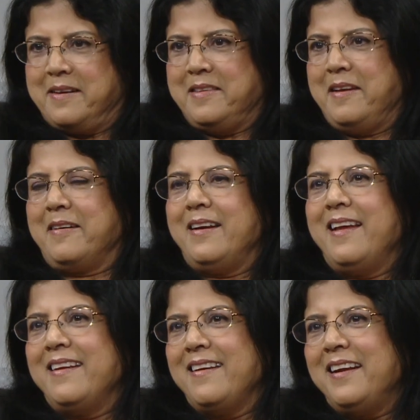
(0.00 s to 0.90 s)
there.
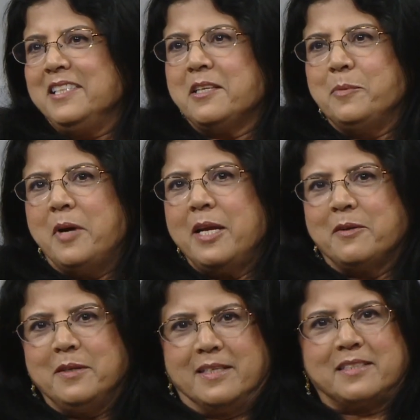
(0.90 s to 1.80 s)
And I said, my
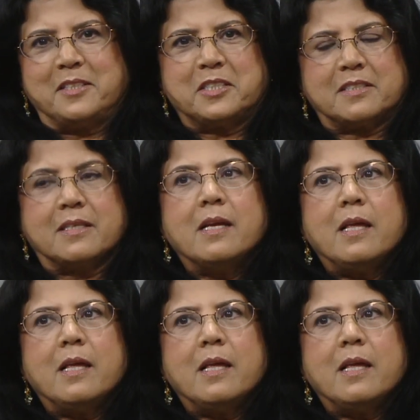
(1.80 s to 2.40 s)
goodness, it's